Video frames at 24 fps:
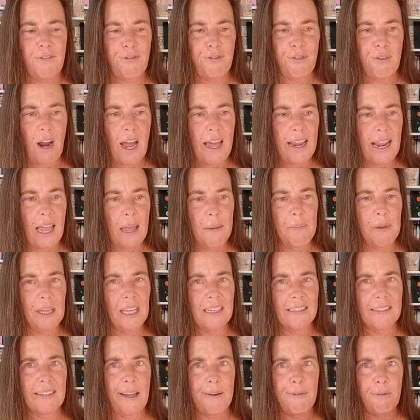Friday
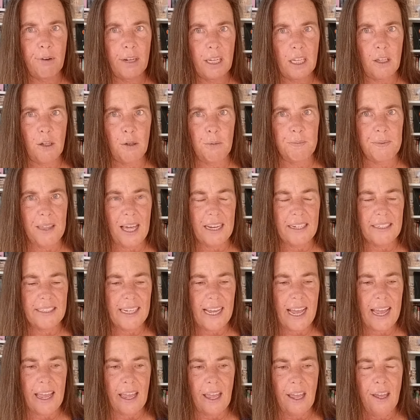because I recouped that
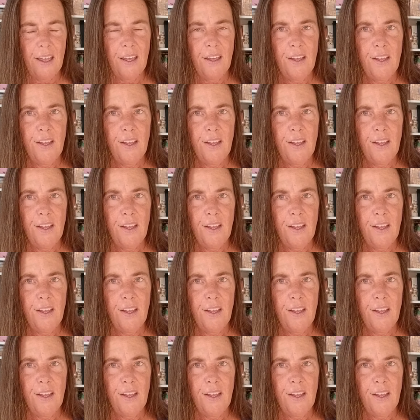day.